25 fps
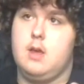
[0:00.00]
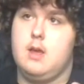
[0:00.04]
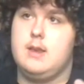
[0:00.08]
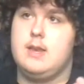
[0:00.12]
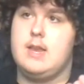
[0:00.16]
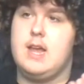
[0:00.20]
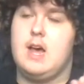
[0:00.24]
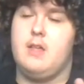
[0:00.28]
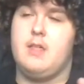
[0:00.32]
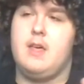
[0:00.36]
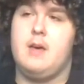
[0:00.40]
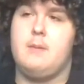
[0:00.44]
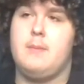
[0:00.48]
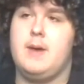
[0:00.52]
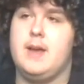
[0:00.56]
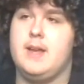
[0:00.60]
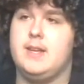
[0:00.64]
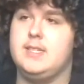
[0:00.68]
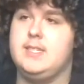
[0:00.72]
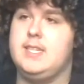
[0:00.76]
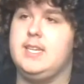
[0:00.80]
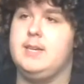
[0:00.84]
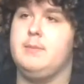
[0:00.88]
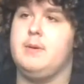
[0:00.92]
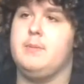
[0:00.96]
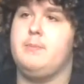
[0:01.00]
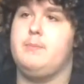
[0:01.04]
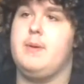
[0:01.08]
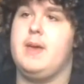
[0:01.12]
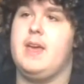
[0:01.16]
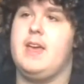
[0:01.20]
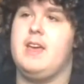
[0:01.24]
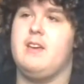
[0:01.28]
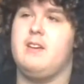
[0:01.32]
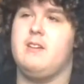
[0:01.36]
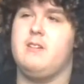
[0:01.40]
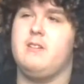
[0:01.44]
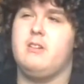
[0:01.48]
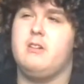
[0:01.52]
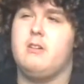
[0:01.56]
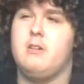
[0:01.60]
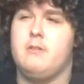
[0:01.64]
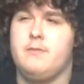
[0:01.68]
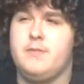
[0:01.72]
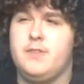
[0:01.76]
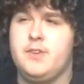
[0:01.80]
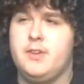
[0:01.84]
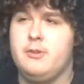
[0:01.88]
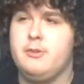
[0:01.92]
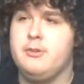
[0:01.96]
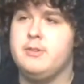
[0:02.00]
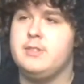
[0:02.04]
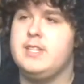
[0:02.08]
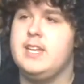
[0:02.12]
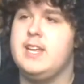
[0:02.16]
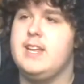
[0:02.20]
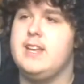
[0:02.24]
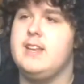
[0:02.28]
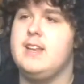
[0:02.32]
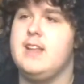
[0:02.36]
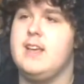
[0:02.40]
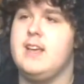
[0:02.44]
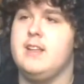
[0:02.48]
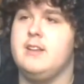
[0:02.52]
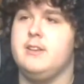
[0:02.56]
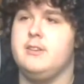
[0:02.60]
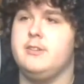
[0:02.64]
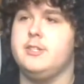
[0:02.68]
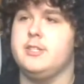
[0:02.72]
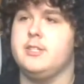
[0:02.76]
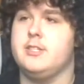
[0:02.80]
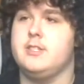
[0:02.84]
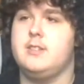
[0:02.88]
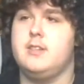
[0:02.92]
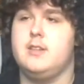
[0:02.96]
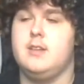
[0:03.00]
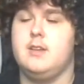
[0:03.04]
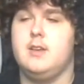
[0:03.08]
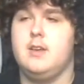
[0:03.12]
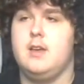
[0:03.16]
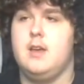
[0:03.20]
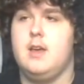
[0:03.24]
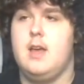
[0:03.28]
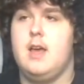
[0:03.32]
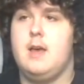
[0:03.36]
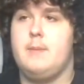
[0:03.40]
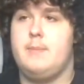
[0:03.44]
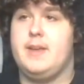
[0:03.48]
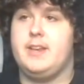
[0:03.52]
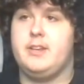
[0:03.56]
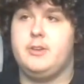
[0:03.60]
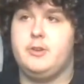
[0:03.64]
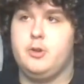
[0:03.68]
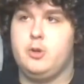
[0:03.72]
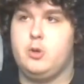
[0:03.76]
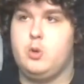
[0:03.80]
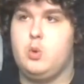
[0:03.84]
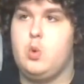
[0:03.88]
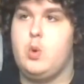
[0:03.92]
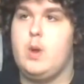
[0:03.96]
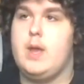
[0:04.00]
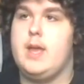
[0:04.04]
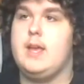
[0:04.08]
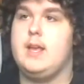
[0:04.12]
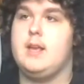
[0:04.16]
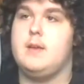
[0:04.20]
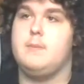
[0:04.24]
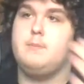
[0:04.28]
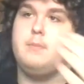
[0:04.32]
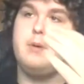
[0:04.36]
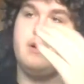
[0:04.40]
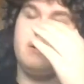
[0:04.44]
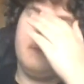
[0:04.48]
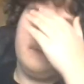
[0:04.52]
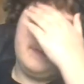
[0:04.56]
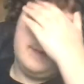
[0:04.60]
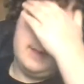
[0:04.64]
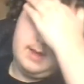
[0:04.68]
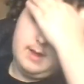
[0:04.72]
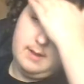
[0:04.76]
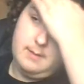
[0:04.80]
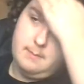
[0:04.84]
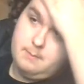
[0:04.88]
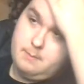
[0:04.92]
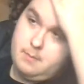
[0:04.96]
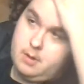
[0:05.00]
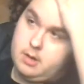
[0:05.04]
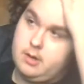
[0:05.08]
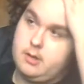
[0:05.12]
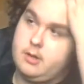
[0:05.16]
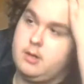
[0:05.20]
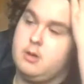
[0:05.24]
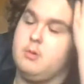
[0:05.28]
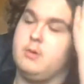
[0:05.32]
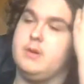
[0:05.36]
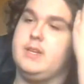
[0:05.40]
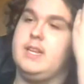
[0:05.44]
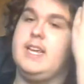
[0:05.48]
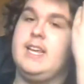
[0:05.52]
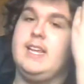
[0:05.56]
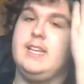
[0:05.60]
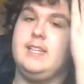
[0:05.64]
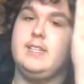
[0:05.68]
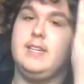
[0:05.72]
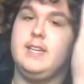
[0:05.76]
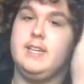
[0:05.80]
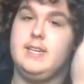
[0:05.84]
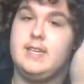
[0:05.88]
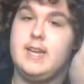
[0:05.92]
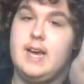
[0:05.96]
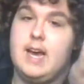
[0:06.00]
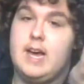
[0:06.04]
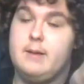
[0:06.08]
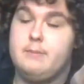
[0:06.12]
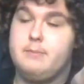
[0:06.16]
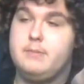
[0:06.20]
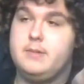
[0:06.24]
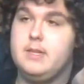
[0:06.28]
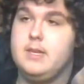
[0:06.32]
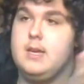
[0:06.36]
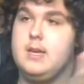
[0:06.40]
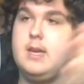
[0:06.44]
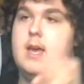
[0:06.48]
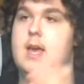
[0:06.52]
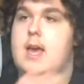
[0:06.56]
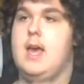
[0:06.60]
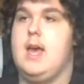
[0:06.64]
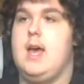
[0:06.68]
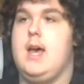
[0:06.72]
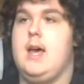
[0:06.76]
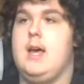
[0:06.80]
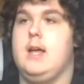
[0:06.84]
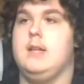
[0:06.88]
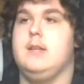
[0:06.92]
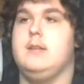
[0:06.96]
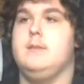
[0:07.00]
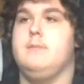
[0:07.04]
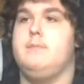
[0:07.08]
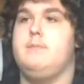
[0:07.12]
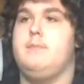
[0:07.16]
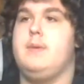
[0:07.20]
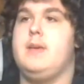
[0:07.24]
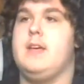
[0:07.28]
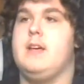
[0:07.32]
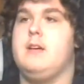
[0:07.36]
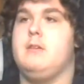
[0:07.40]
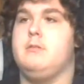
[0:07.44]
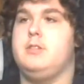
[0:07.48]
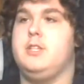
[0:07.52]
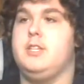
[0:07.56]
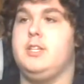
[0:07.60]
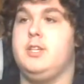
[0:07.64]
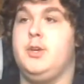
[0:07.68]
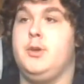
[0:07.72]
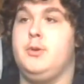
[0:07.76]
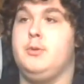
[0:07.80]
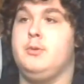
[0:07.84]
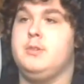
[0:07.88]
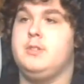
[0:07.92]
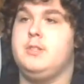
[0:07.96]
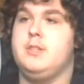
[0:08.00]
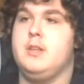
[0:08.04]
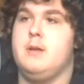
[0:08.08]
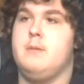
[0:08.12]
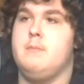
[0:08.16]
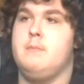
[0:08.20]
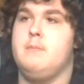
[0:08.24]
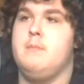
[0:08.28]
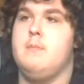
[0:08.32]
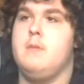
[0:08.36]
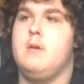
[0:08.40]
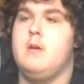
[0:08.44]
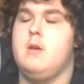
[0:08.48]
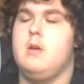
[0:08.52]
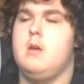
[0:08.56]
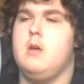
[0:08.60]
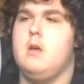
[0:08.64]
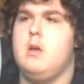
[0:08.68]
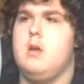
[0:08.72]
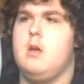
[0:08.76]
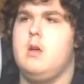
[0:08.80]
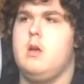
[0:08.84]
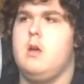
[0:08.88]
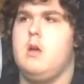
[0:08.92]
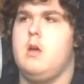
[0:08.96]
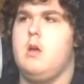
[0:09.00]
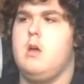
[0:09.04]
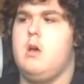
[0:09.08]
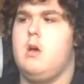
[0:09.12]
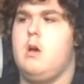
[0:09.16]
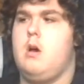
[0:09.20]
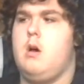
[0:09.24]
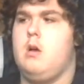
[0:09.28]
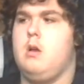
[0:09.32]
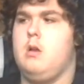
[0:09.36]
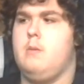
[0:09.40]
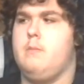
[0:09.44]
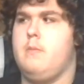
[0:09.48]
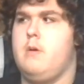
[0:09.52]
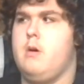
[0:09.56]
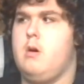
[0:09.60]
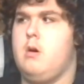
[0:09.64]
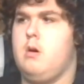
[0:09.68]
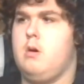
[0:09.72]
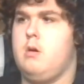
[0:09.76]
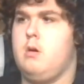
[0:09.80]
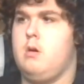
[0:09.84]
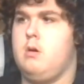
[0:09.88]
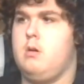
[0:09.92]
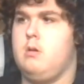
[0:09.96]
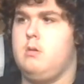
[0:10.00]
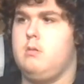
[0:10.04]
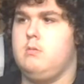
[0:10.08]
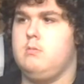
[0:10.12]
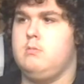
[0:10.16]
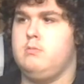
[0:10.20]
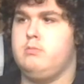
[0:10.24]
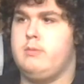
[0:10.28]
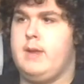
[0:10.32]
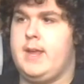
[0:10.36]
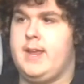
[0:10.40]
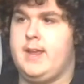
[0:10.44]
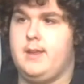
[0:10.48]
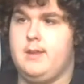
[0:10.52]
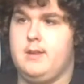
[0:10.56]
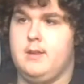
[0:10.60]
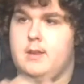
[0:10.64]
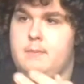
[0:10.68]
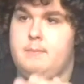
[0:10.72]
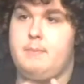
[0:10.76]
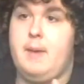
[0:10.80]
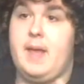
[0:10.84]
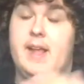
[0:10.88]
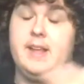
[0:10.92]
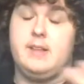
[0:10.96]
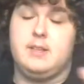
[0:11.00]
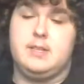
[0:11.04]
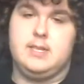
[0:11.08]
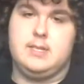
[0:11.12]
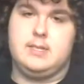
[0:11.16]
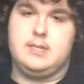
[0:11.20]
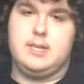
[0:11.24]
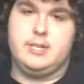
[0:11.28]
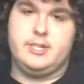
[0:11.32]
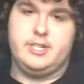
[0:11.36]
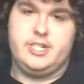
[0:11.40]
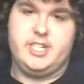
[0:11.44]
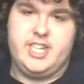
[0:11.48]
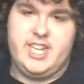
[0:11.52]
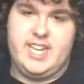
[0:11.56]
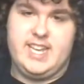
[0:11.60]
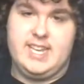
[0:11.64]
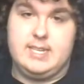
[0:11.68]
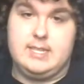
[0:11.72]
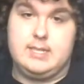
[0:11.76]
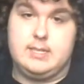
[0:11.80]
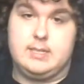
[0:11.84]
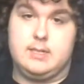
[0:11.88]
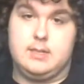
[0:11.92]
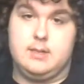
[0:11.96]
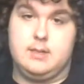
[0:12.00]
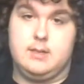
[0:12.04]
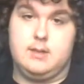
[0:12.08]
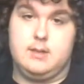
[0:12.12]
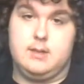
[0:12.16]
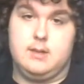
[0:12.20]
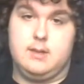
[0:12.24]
Now that might seem a bit confusing and just a bit too quick, but I feel like Monica would easily adapt and be able to use them on a more regular basis than she is.